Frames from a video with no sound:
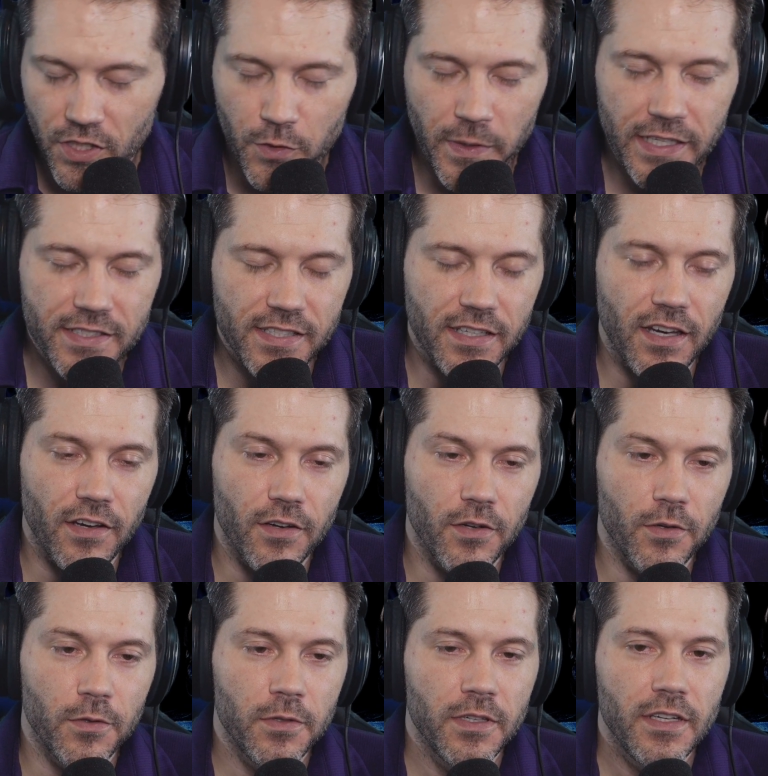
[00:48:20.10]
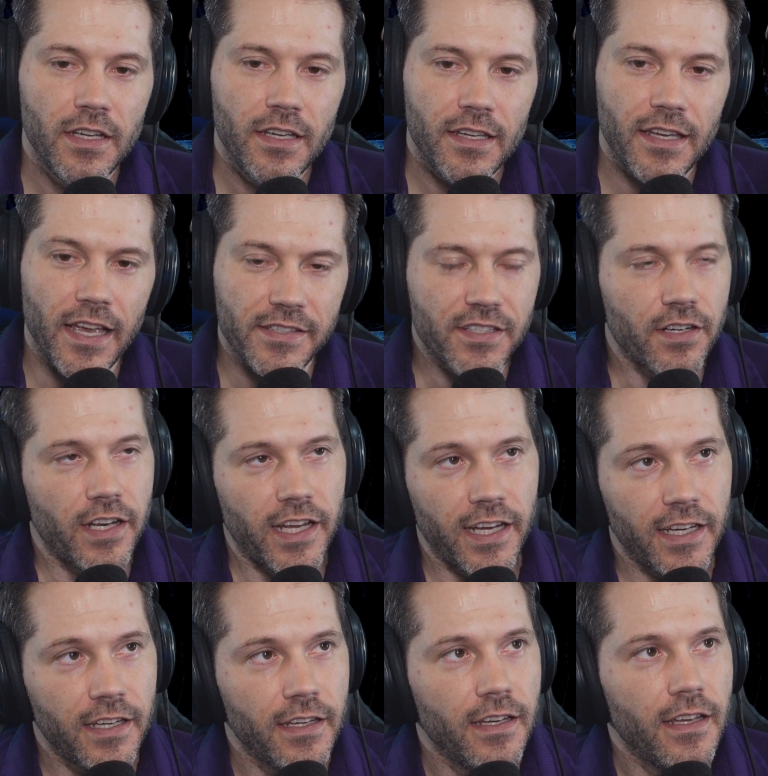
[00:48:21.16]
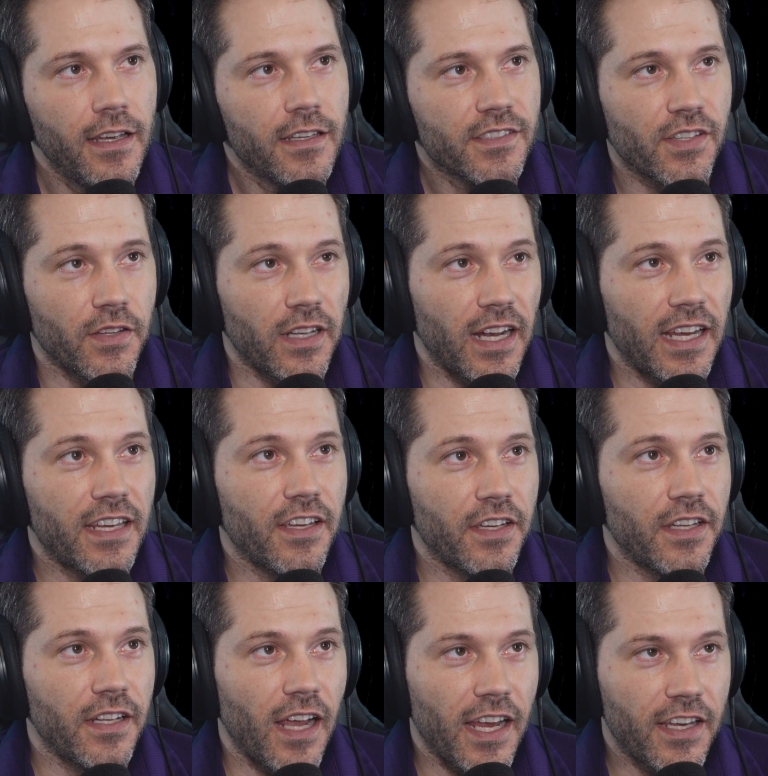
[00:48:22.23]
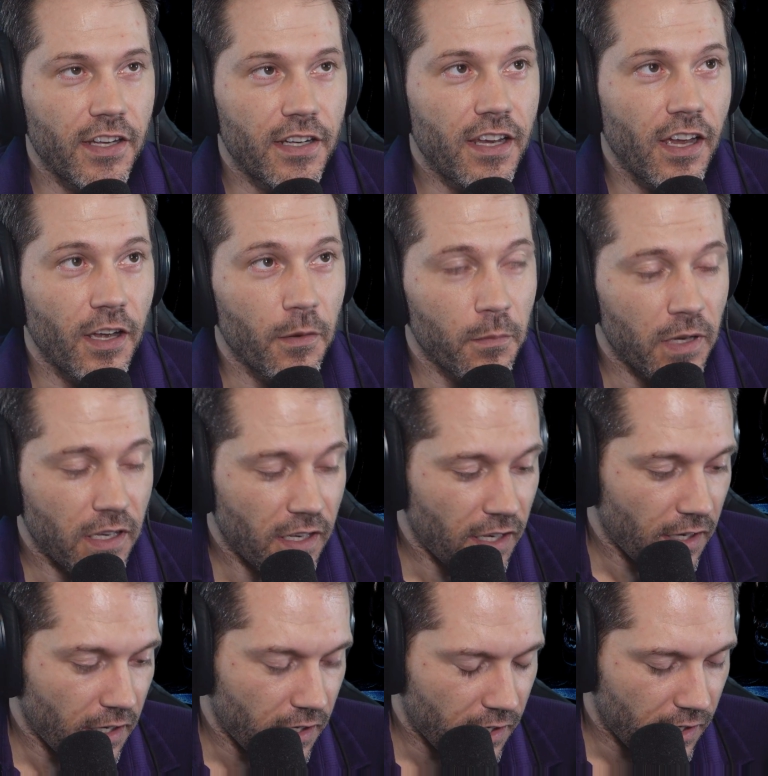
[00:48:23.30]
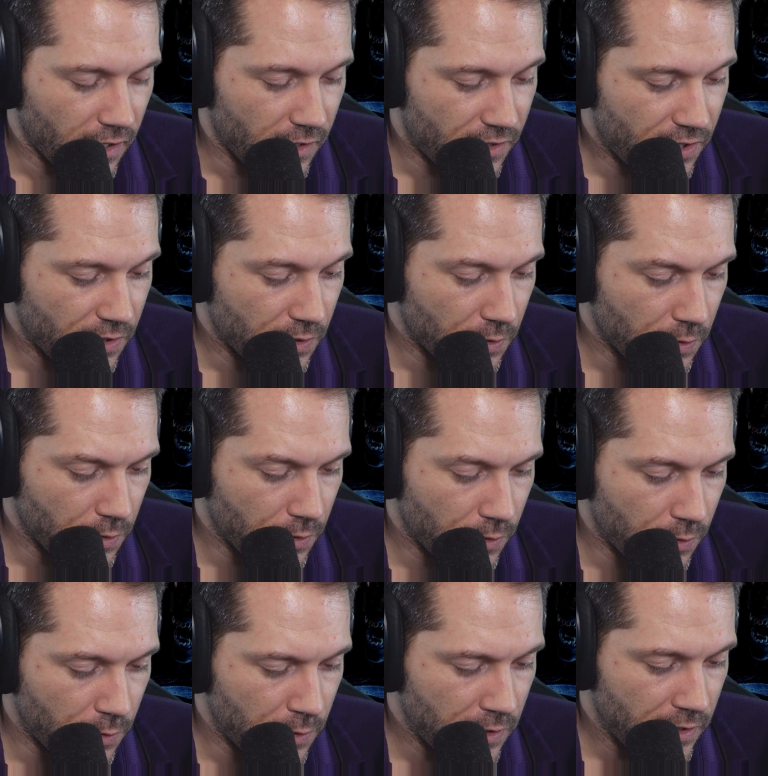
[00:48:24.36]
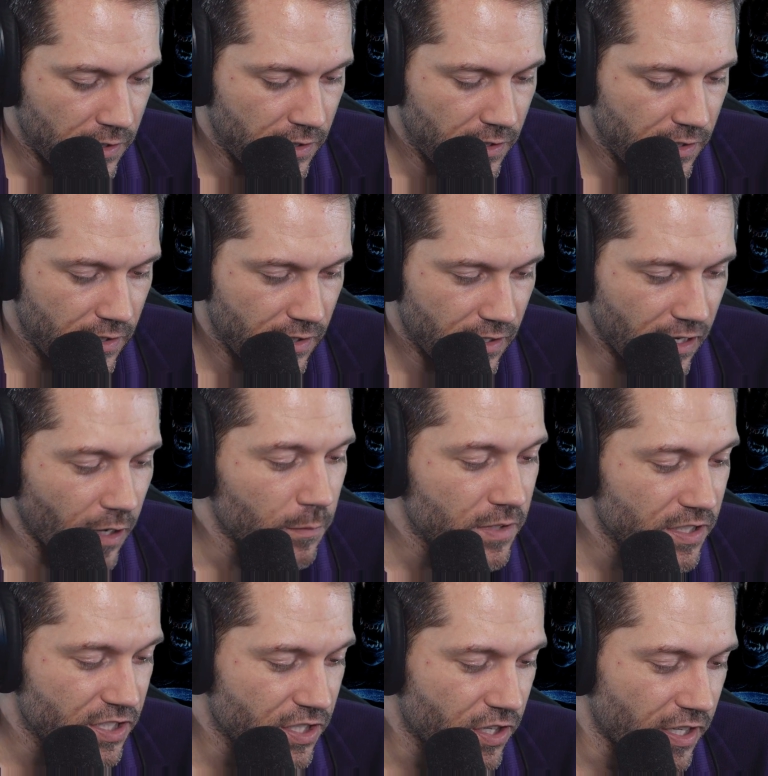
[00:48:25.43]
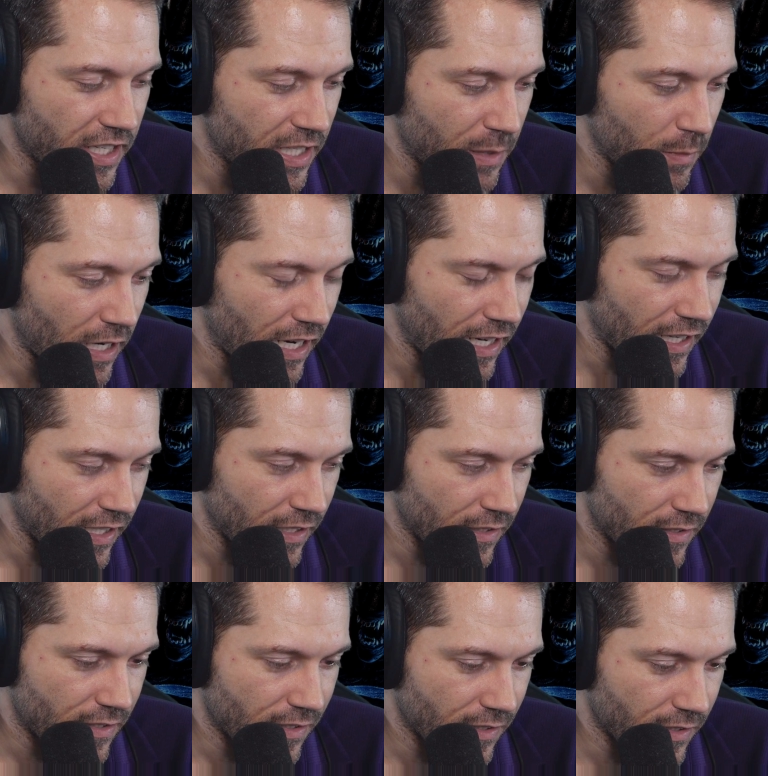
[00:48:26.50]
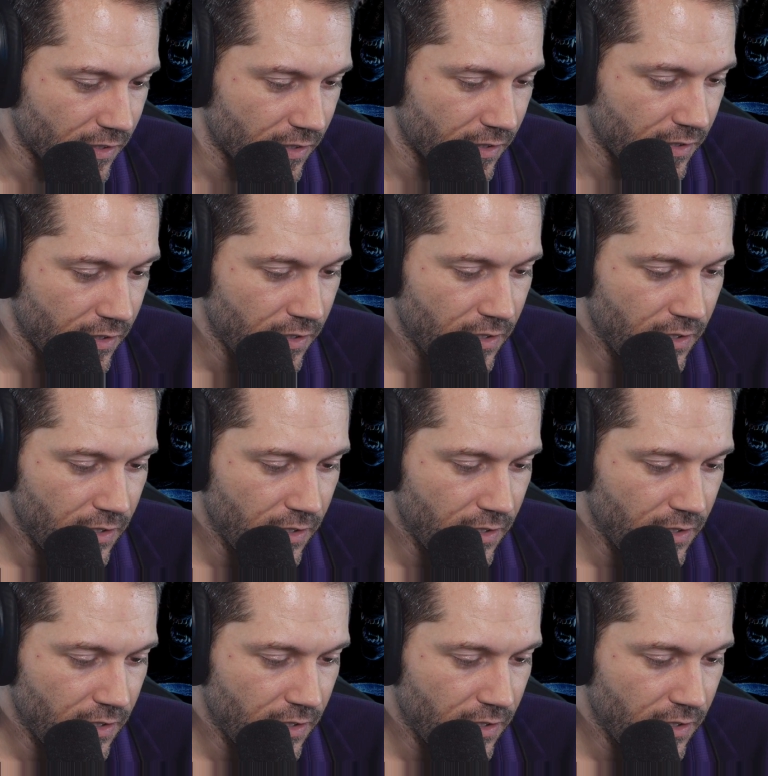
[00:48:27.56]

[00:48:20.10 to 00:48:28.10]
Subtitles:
weeks ago yesterday, so that I could come to stream and